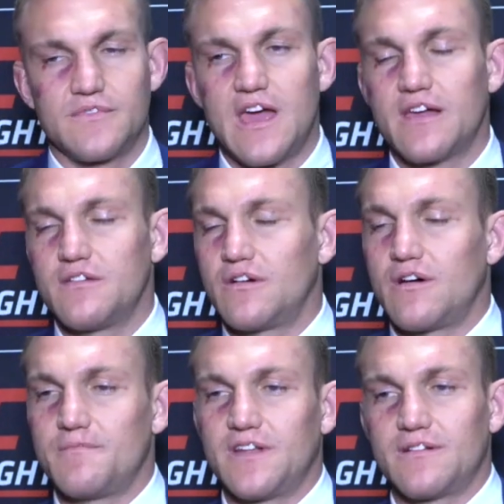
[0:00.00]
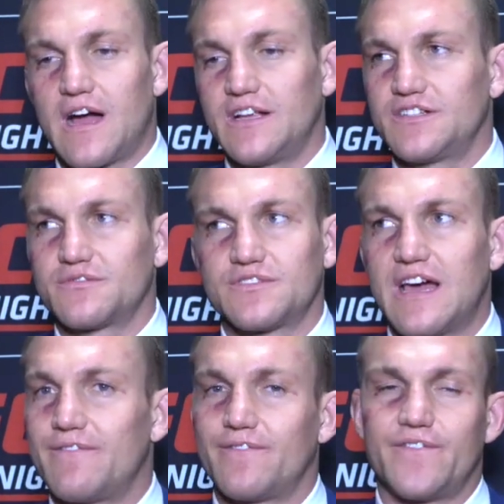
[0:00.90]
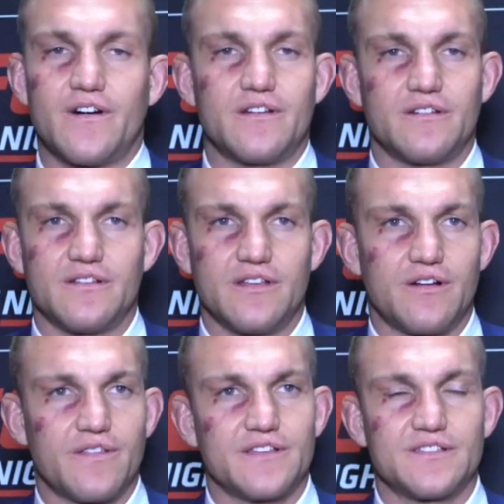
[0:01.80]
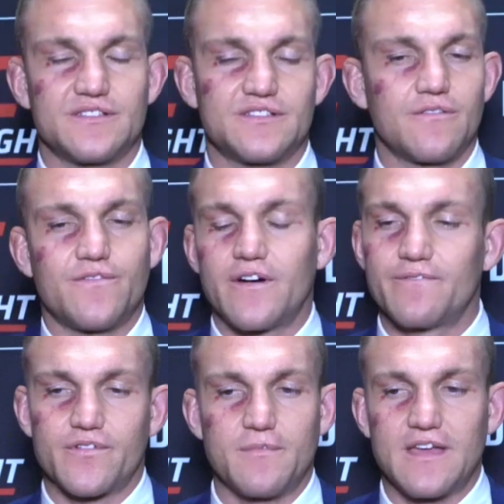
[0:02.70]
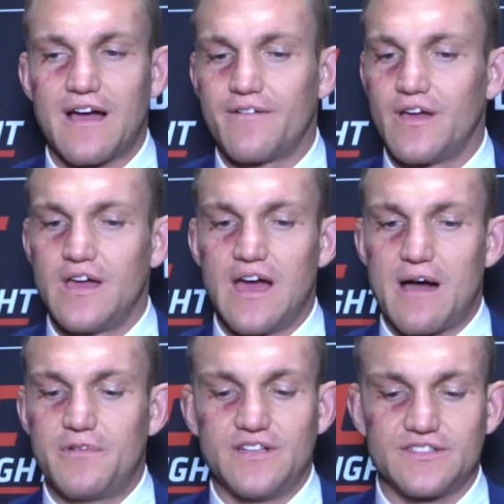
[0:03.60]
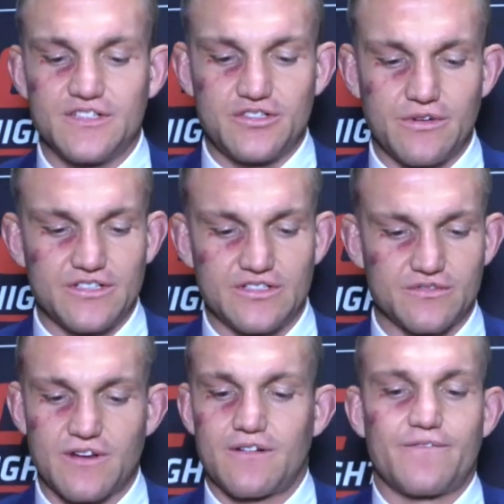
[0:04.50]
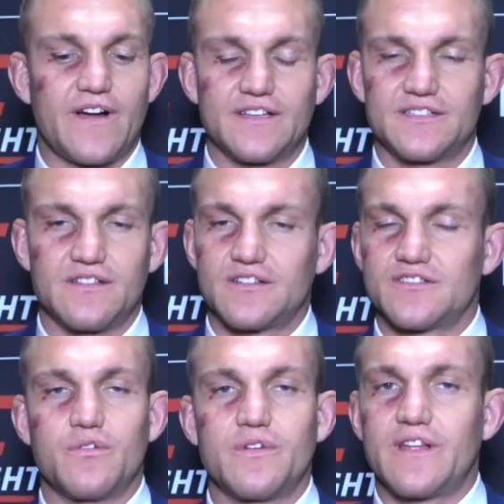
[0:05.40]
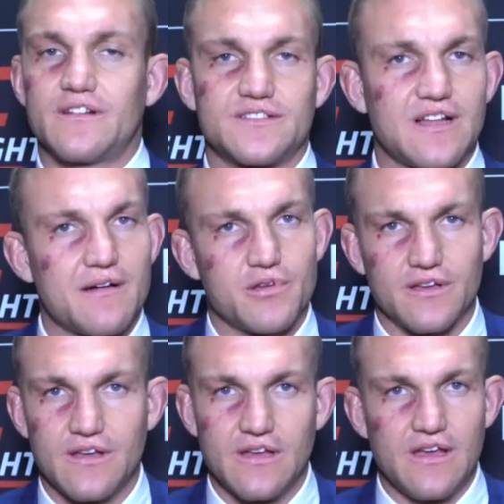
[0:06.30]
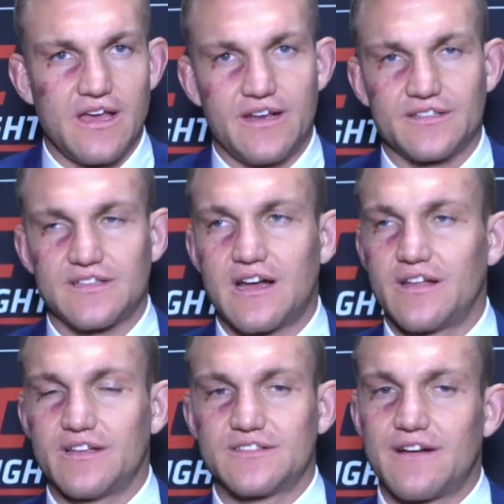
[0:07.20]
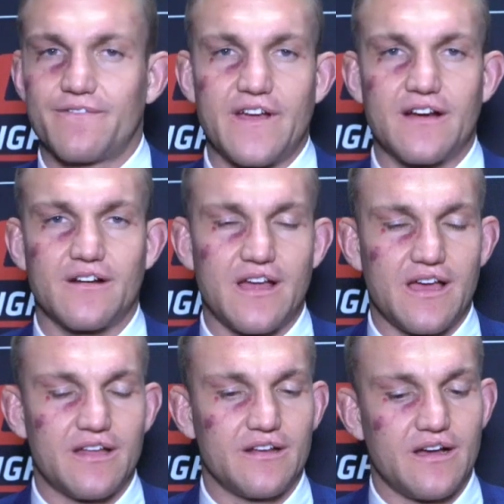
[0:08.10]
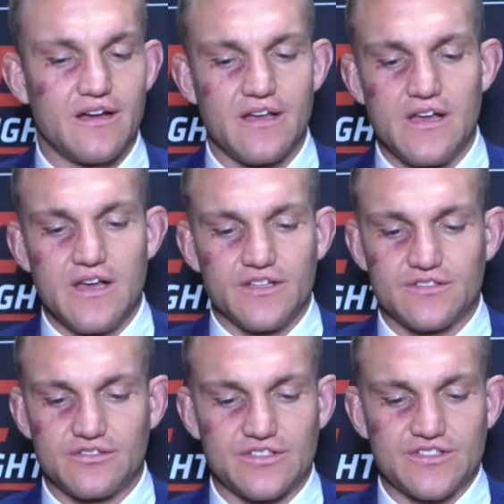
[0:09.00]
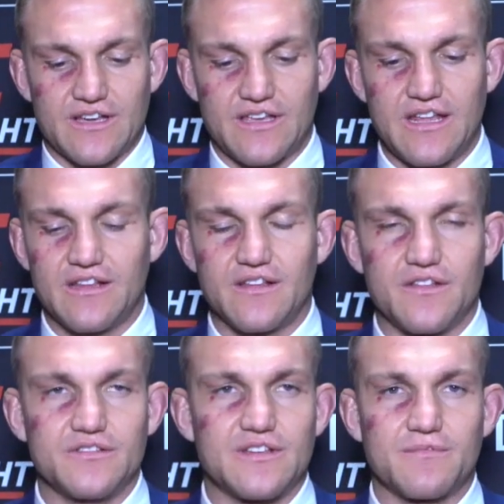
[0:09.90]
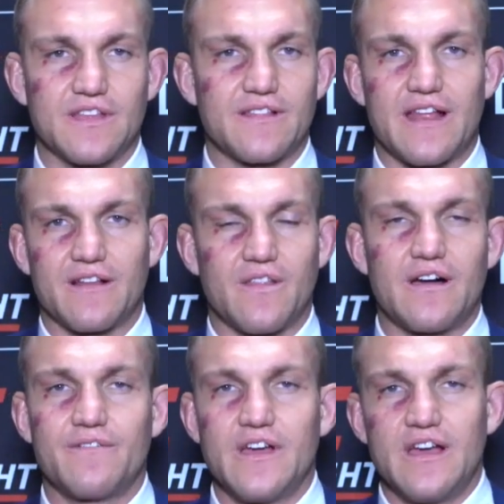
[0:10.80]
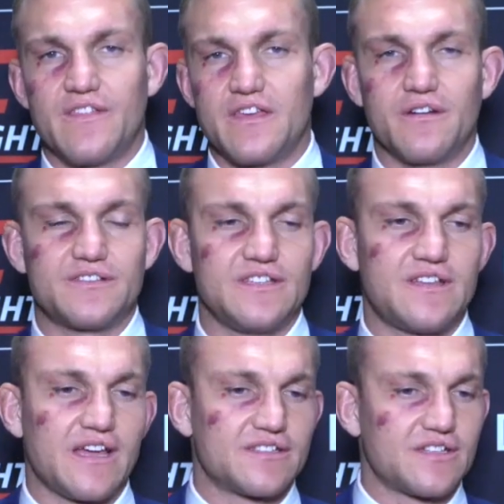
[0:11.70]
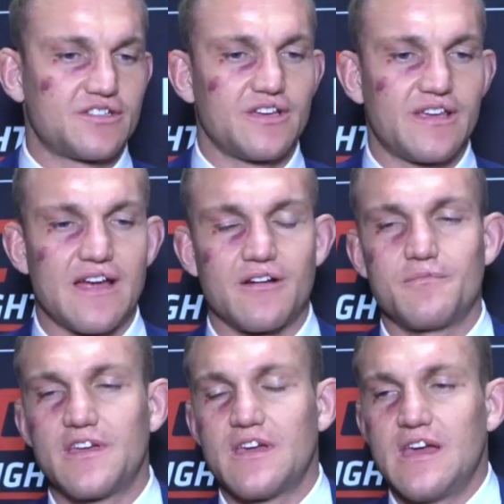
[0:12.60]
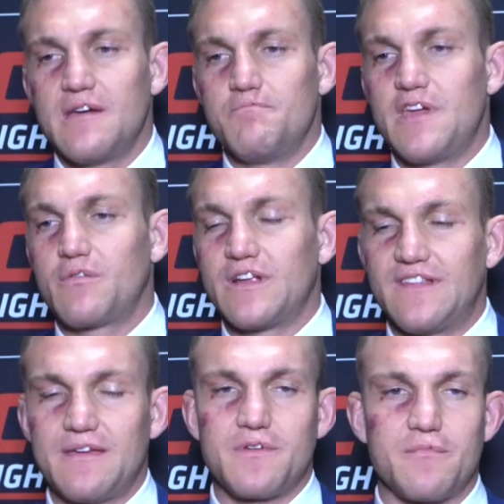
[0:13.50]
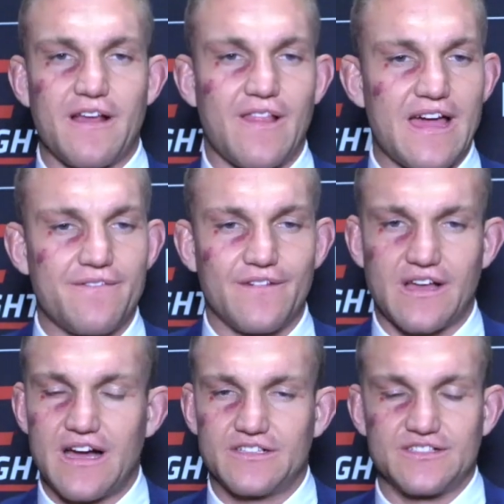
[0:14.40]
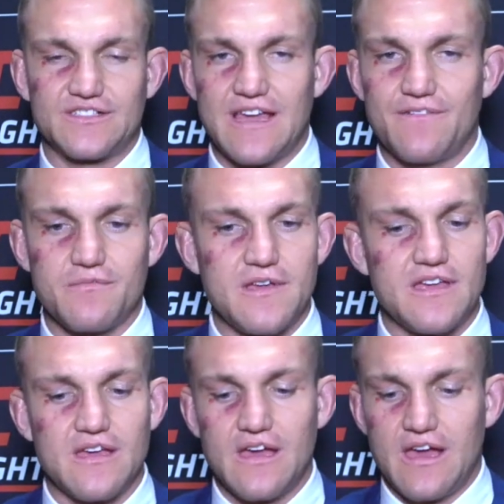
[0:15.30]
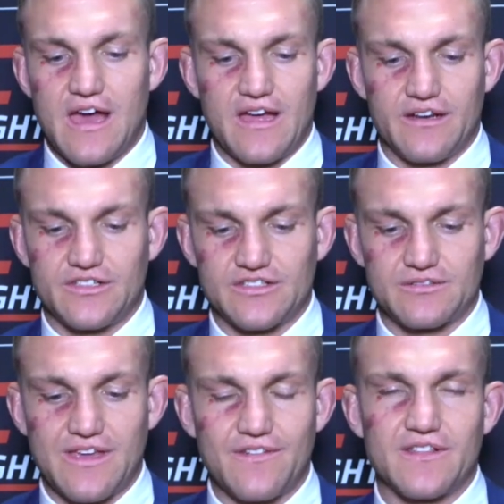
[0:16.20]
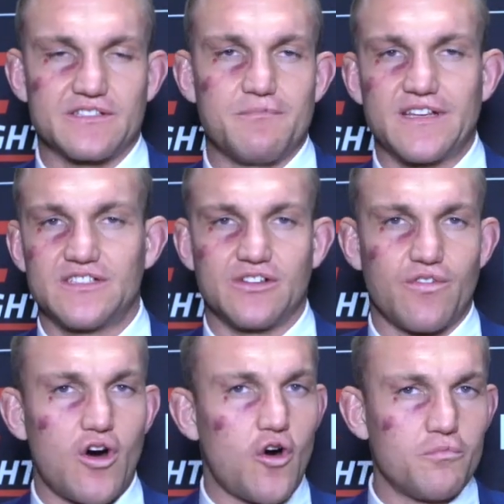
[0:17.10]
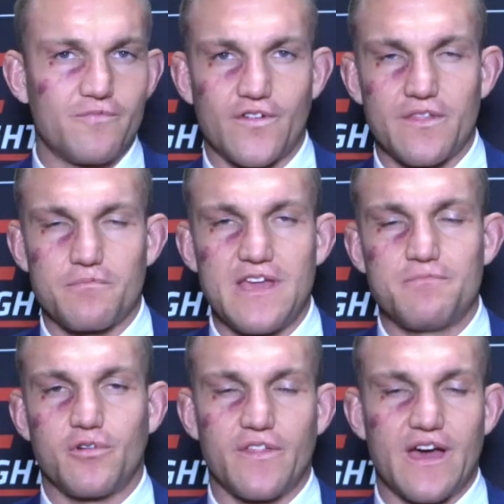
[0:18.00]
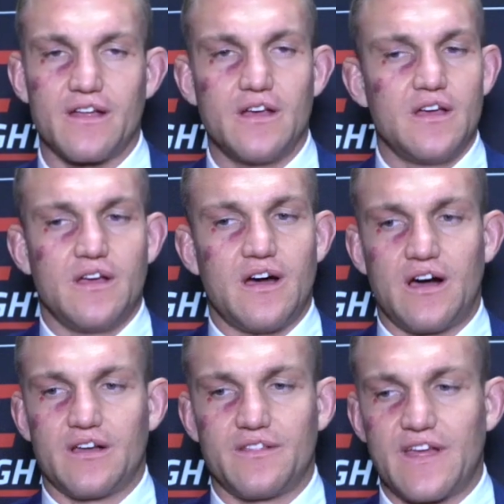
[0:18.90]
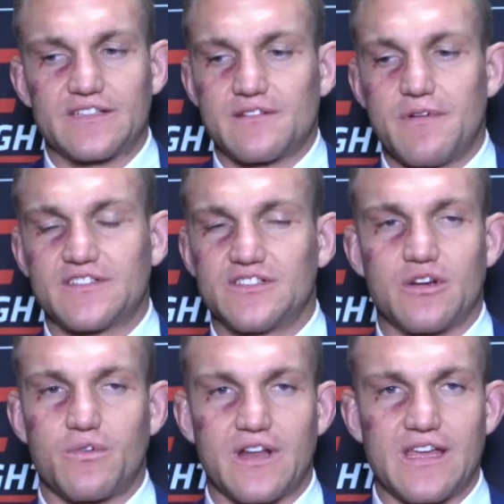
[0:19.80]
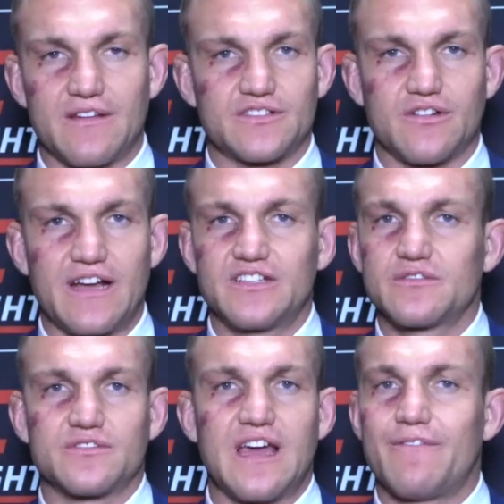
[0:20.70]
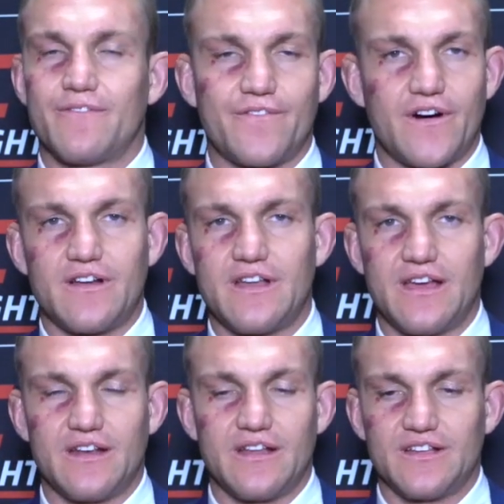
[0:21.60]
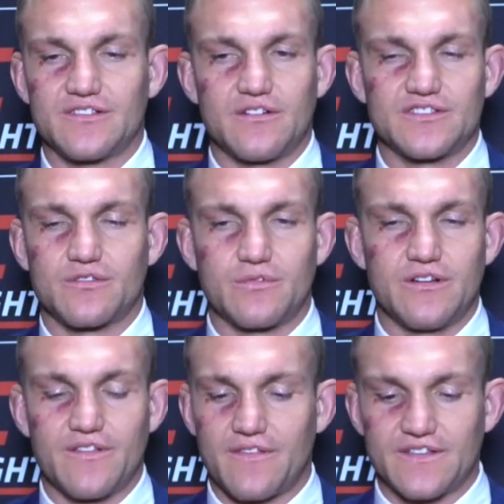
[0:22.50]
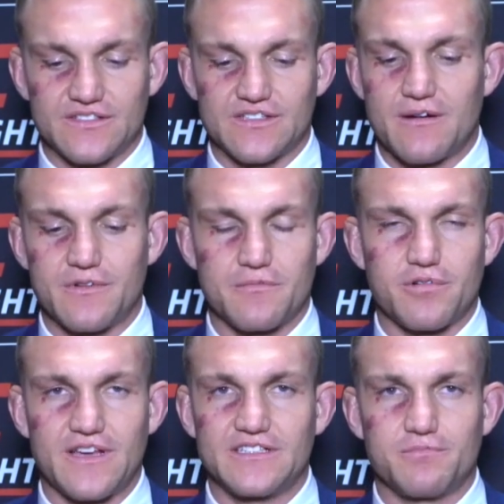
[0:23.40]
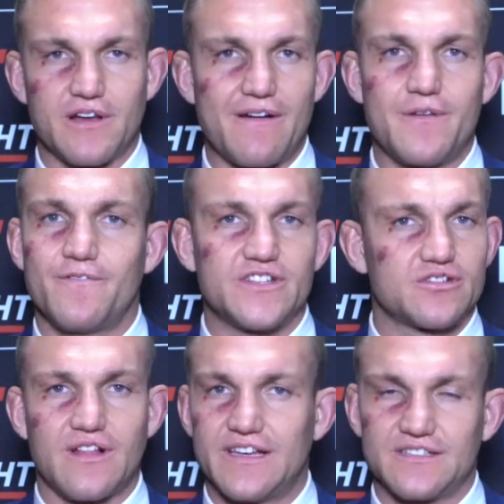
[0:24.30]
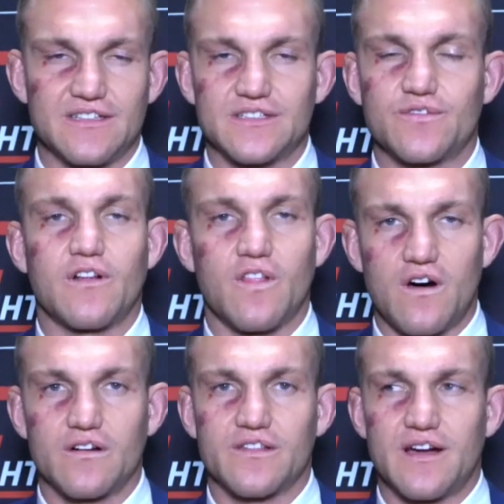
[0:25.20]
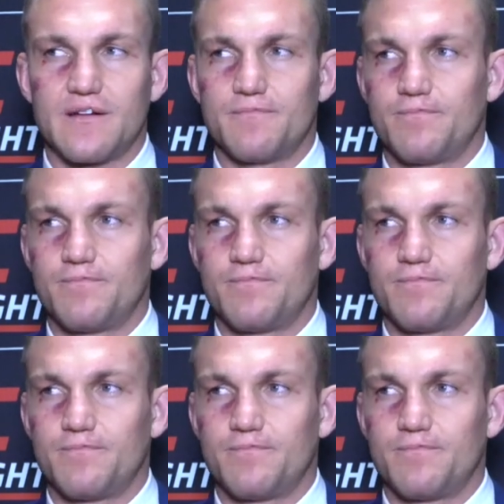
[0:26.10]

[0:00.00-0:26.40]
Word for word: Yeah, you know, I mean, I just was having fun. You know, this is so fun for me. I I've, I've been in situations where you're in fights and there's no one there to stop it, and it's not it's not fair and. Uh, so just uh, getting to do something that I love, the UFC taking such good care of me, me redeeming my life, and God just saving me, and just giving this message of hope for the people. That uh, that's the message I want to give. So I just was having fun, and it's all surreal that this is coming to place. But I've been visualizing this for a long time.